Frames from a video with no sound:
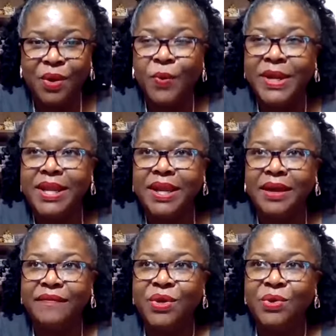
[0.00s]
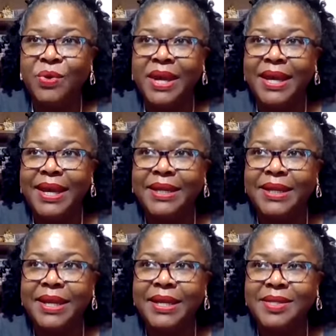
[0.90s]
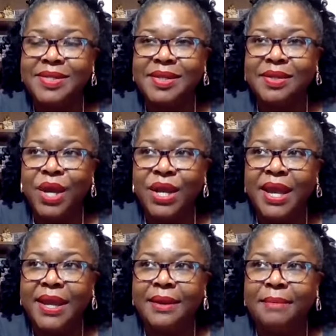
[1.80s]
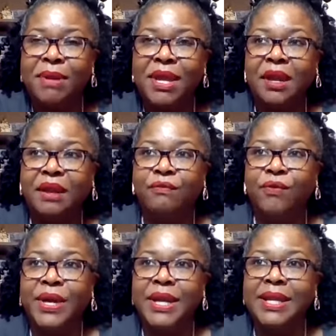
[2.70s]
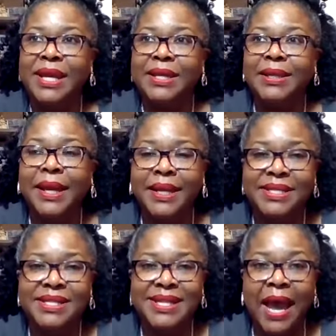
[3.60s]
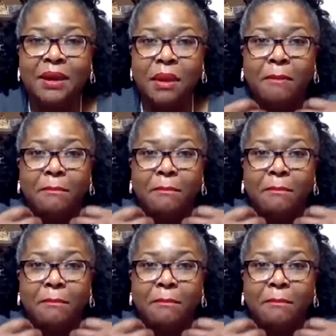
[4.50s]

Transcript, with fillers: We love you, and let us, and being freed, let us not